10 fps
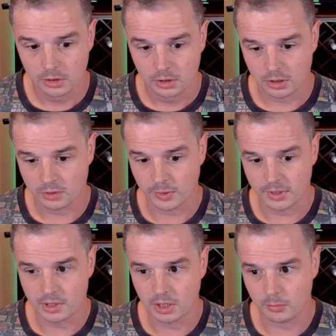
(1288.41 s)
Guess we can
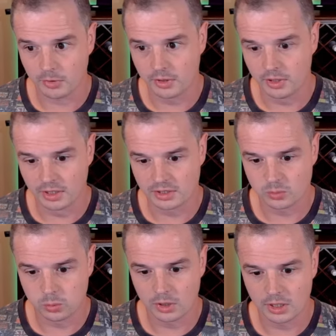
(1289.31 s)
keep this
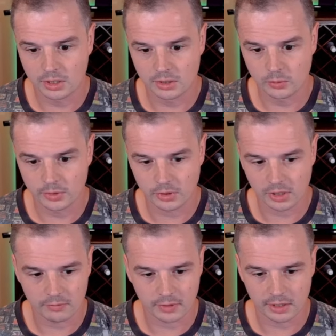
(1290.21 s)
one. We do
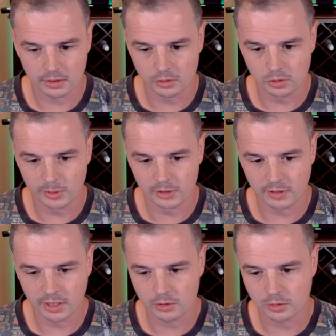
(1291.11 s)
have a little bit of
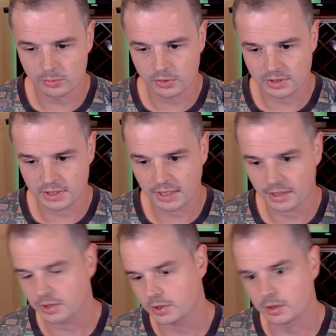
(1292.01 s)
Archon
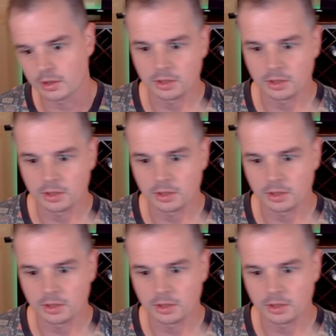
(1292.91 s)
protection.